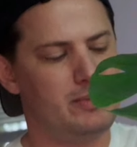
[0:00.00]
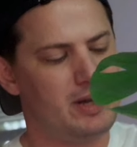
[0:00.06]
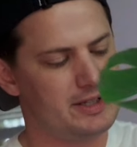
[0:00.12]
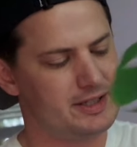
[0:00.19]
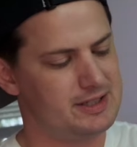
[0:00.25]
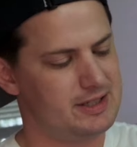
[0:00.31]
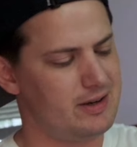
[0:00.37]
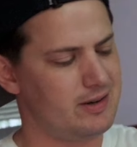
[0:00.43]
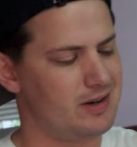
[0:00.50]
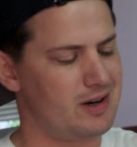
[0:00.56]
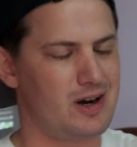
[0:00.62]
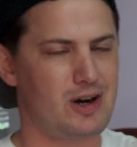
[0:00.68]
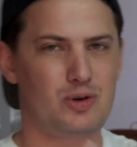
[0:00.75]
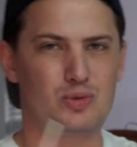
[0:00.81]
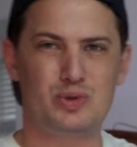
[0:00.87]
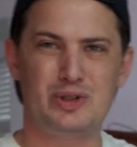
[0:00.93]
Monstera
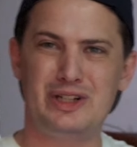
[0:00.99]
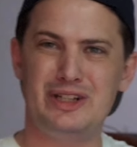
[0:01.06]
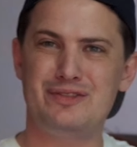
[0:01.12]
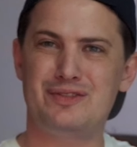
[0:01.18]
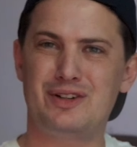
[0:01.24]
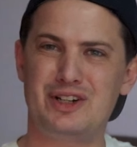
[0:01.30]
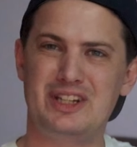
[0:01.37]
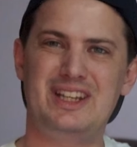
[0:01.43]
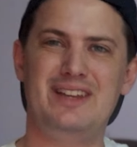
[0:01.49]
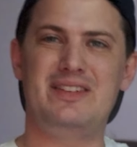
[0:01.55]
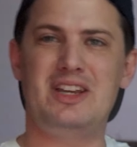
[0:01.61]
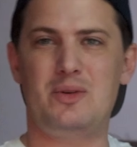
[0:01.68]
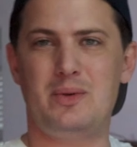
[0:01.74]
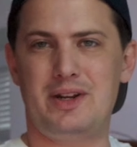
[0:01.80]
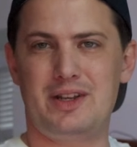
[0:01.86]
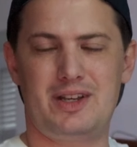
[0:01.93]
are really
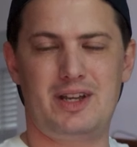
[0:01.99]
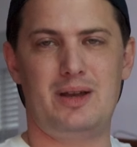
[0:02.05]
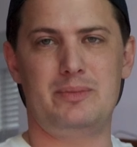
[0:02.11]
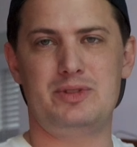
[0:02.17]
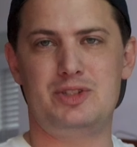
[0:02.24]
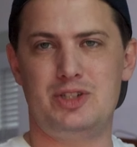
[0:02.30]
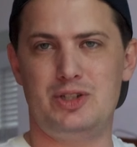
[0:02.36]
forgiving when it comes